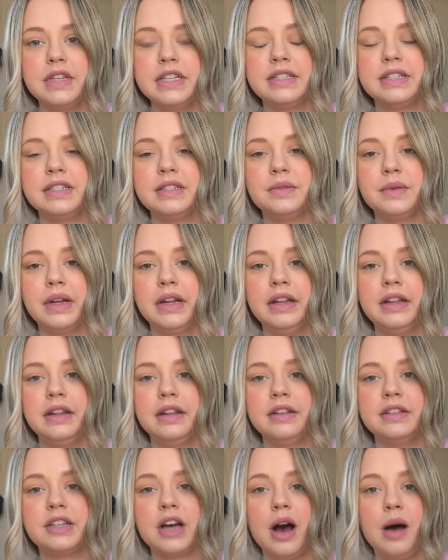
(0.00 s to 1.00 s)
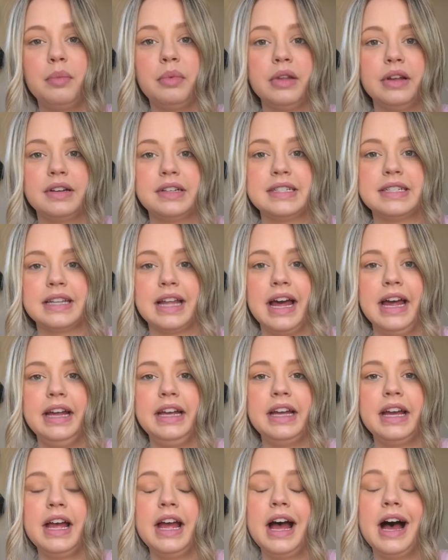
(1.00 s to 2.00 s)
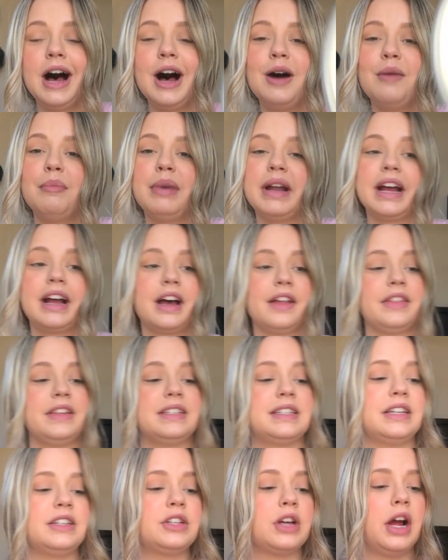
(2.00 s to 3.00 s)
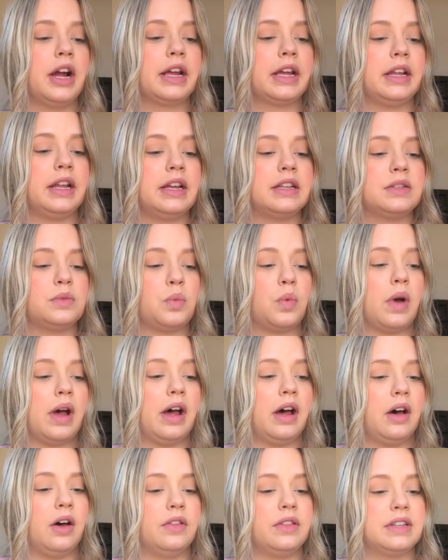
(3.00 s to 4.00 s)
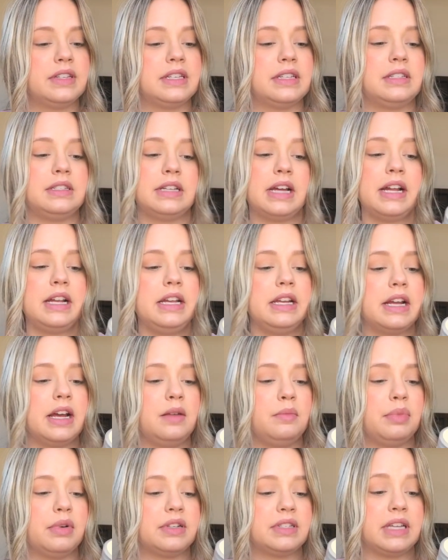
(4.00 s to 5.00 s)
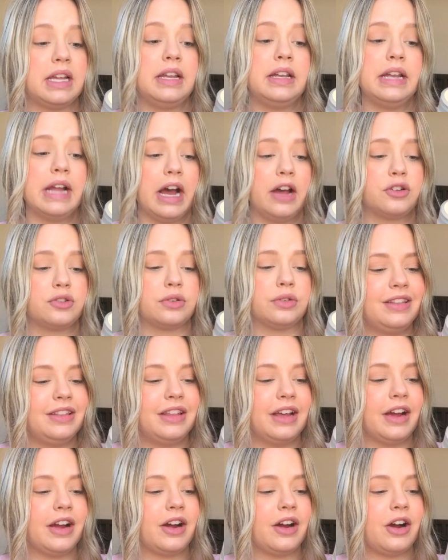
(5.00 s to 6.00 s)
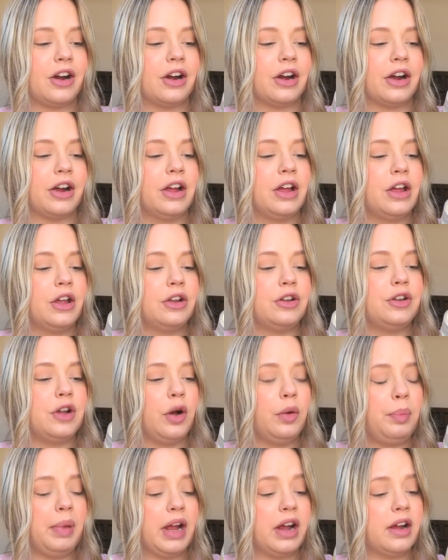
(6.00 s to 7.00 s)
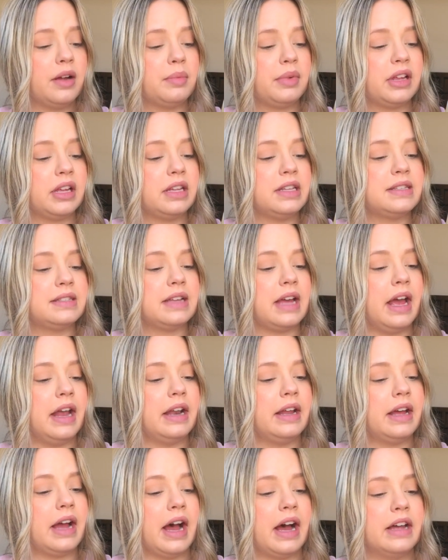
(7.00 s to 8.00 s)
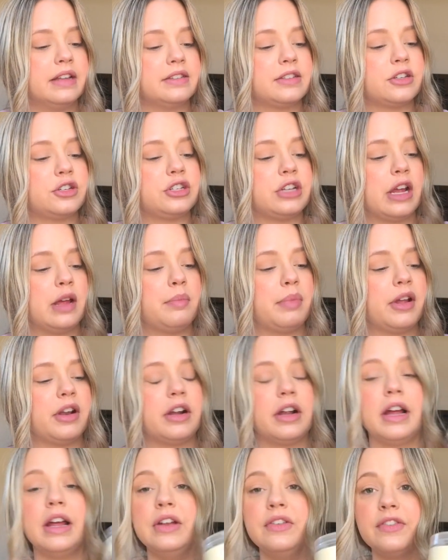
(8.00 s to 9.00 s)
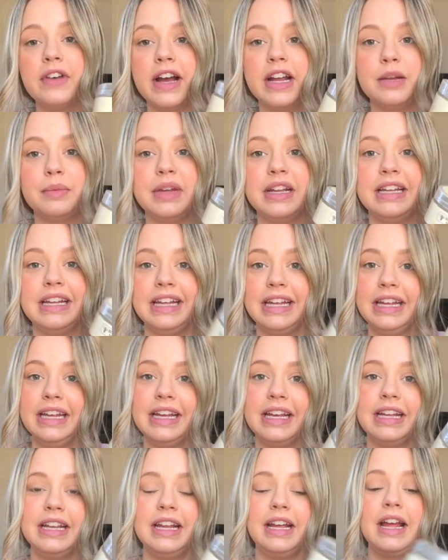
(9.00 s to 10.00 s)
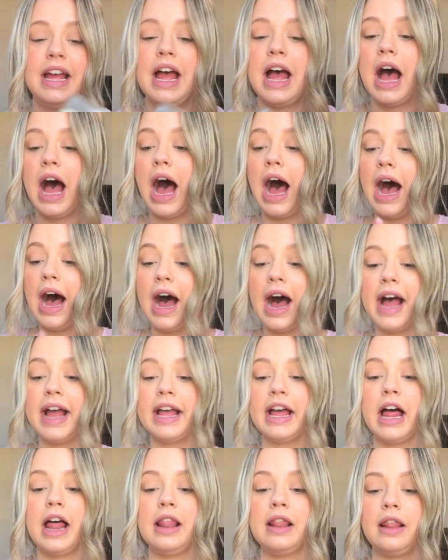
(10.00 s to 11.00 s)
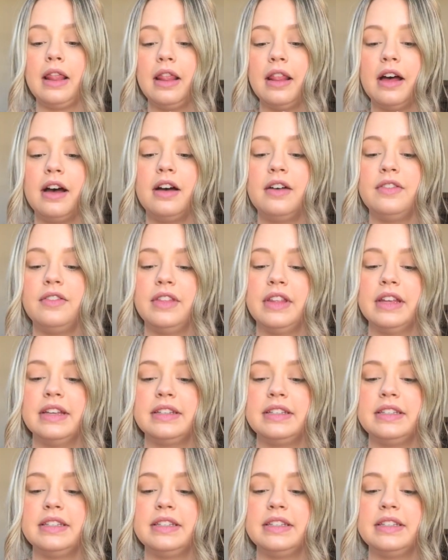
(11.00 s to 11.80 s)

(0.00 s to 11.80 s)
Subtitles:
This is what the top looks like, but I got this at Target as well. This is 99% natural. There are no parabens, and it has shea butter and vitamin E in it. I love this